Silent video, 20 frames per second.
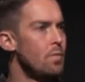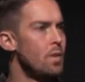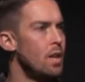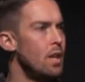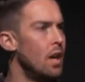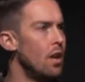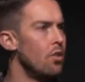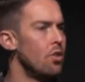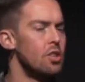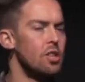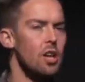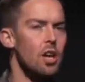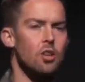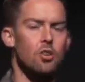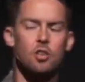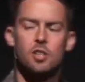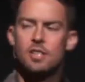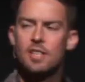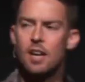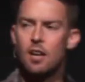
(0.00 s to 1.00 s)
And others,
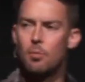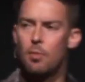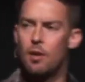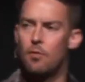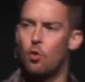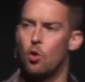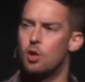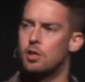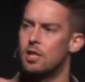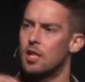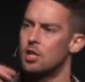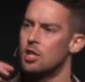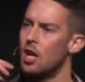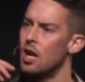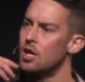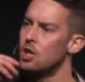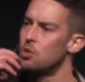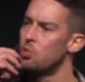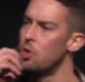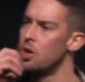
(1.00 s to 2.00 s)
under the sound of my voice, I just,
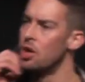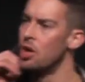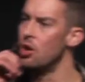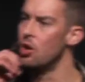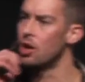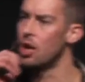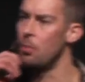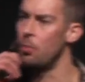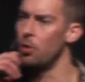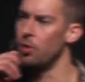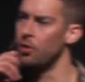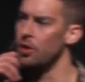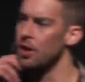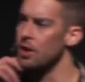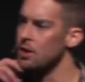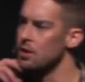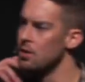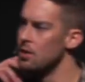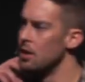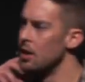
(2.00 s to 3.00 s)
I just wanna know a couple of
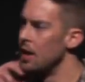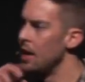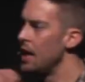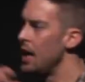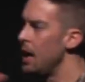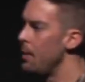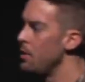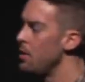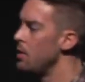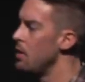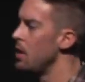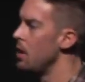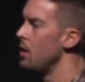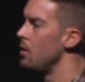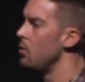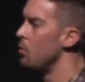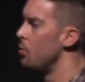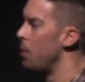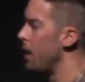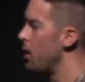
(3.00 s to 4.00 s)
things. How many,
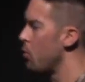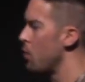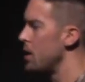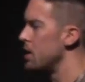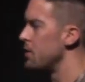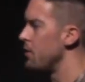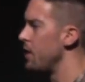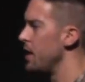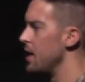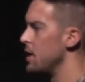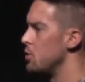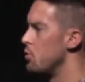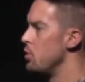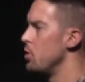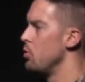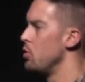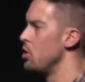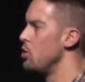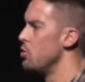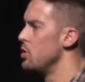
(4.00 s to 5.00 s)
by the raise of hands,
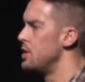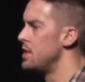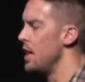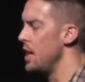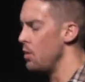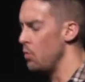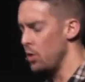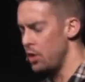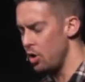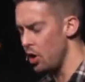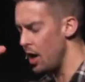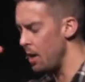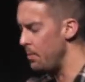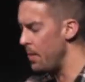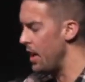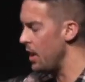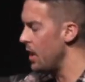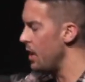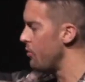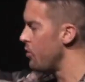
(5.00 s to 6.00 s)
you would say, with your head
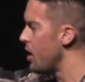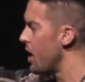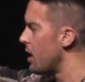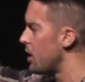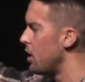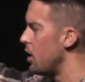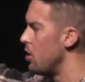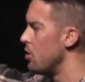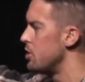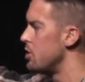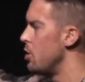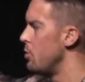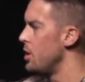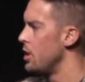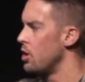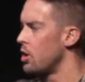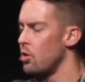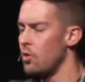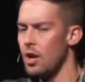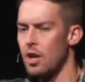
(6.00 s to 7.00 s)
bowed, every eye closed, nobody
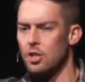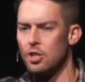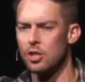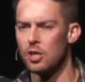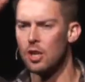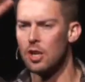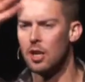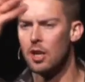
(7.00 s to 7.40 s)
looking around, just,